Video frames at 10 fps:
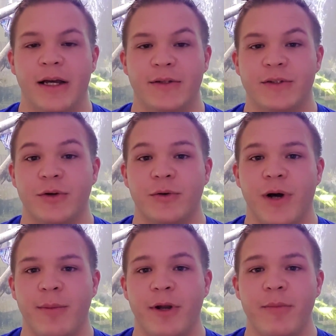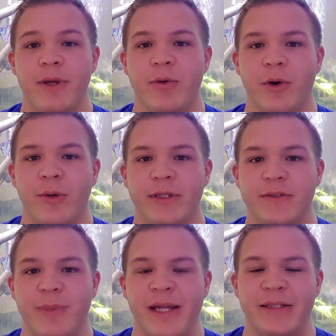So I'm going to be growing
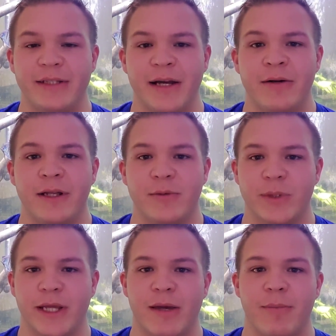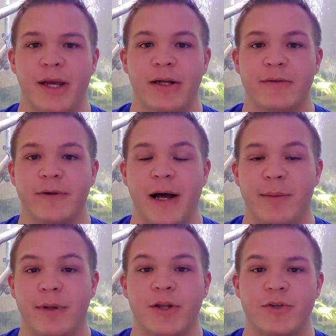these bettas out, and when they get big enough,
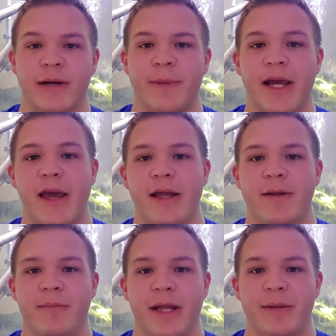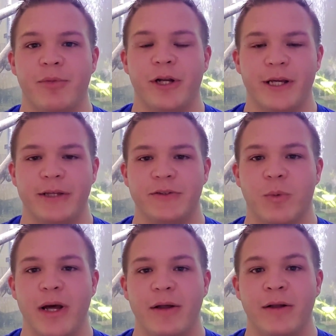I'm going to try my hand at betta breeding as
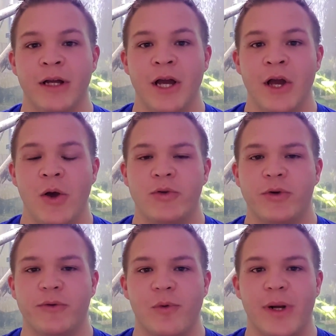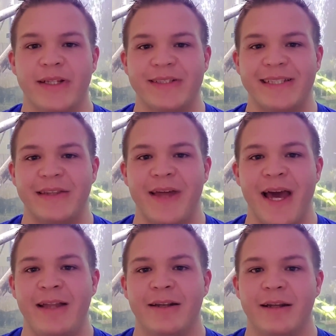well. So if you want to see
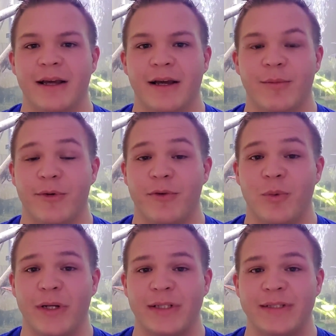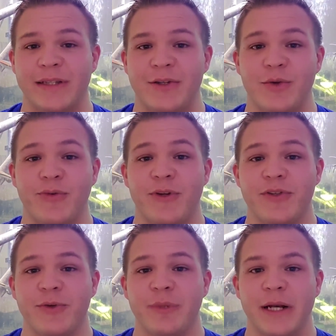that, if you want to see the new
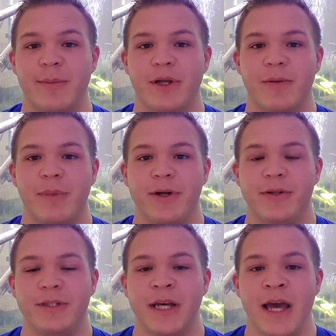fish room that I'm going to build,